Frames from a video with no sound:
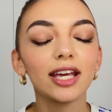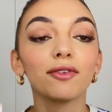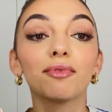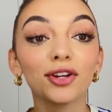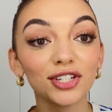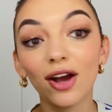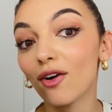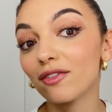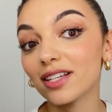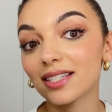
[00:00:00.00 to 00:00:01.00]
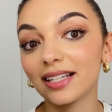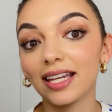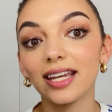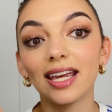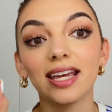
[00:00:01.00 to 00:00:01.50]
Roja
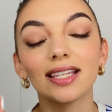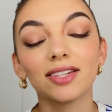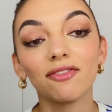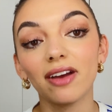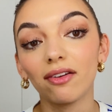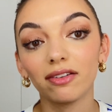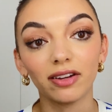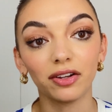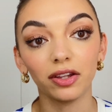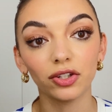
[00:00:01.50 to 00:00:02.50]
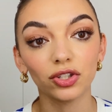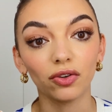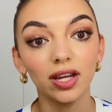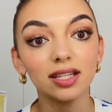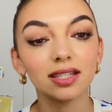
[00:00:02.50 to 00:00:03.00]
obviously is very, very
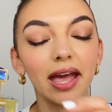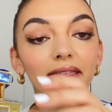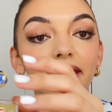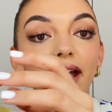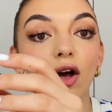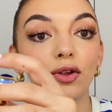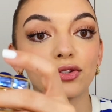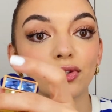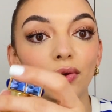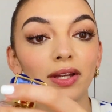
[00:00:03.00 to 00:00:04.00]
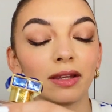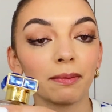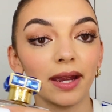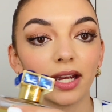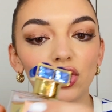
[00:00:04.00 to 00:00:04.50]
luxurious, and that also in their
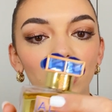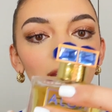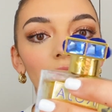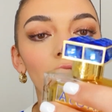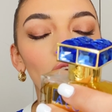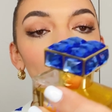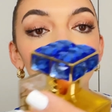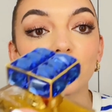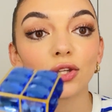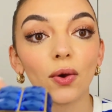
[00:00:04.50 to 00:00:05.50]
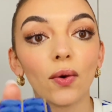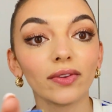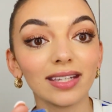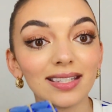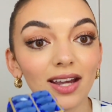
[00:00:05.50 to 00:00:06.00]
packaging. So
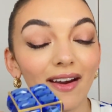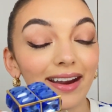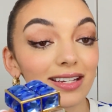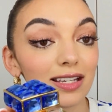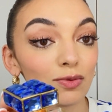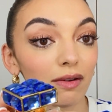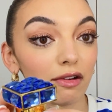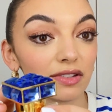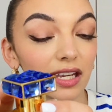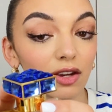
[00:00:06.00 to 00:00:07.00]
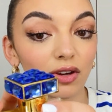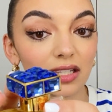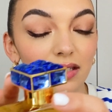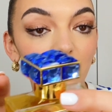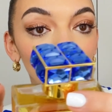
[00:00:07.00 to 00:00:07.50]
these are actually Swarovski
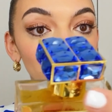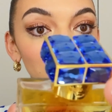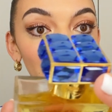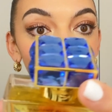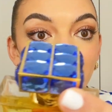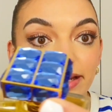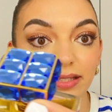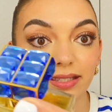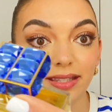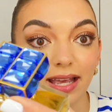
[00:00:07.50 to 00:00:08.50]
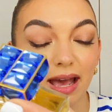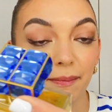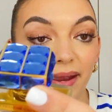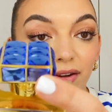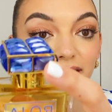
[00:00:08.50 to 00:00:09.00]
crystals, and
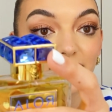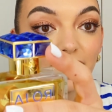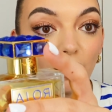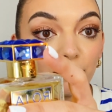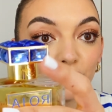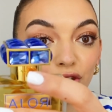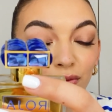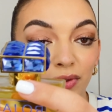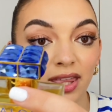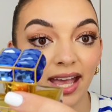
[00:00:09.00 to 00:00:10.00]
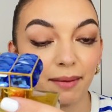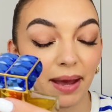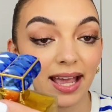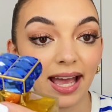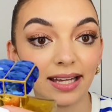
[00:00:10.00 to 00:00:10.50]
apparently they are put on by
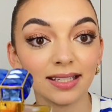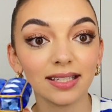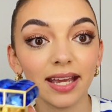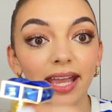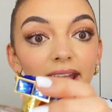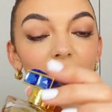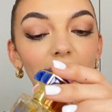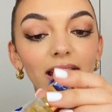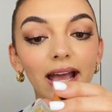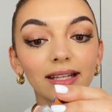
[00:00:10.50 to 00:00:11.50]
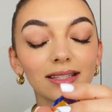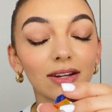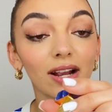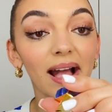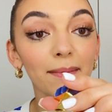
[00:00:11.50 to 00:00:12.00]
hand, and their
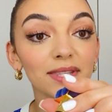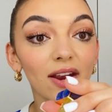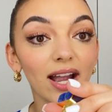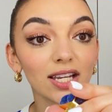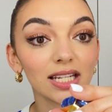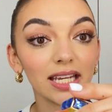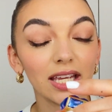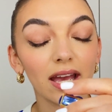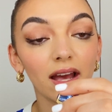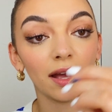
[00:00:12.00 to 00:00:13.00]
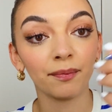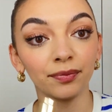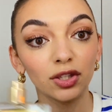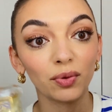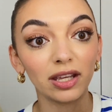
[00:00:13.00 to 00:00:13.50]
caps are actually
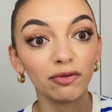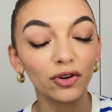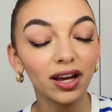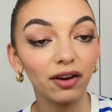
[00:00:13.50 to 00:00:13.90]
24